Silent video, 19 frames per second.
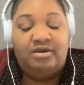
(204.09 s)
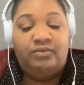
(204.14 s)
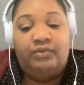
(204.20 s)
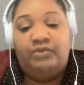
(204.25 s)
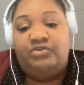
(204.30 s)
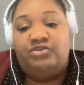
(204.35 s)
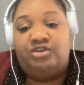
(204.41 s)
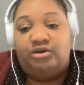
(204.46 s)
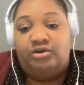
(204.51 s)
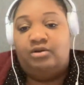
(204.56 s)

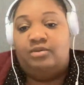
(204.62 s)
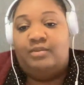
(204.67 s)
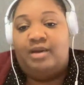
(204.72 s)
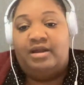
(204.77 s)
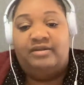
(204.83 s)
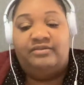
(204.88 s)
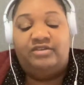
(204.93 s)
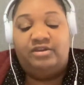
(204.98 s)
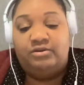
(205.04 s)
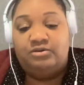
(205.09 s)
with a certain
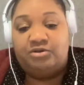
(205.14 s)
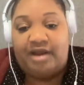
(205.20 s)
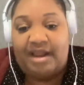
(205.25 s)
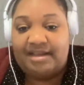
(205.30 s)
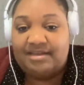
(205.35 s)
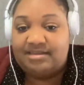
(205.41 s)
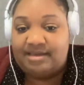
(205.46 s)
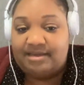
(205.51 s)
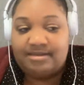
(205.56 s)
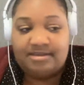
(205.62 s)
amount of user
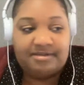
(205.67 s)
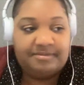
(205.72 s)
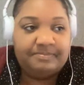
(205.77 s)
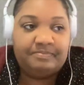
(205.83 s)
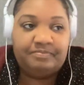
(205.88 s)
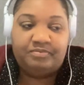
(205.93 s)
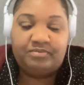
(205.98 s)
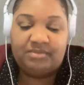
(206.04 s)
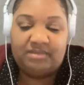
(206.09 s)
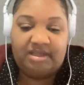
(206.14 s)
access
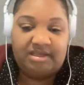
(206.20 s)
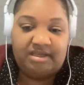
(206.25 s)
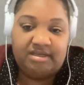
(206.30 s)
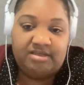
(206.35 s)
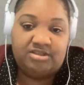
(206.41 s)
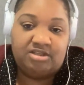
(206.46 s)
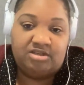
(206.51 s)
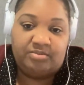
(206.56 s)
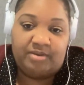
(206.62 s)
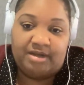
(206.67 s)
and get
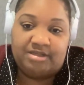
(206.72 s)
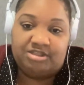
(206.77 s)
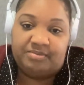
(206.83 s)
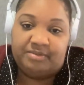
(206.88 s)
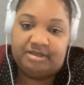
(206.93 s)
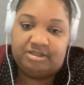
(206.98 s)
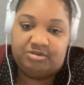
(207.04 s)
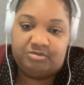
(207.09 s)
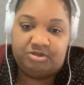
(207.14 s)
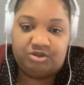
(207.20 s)
into the project
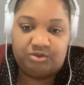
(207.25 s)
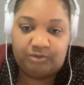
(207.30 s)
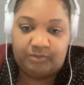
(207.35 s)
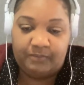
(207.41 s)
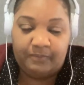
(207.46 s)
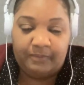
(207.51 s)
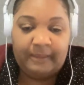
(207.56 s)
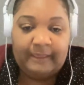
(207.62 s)
management tool.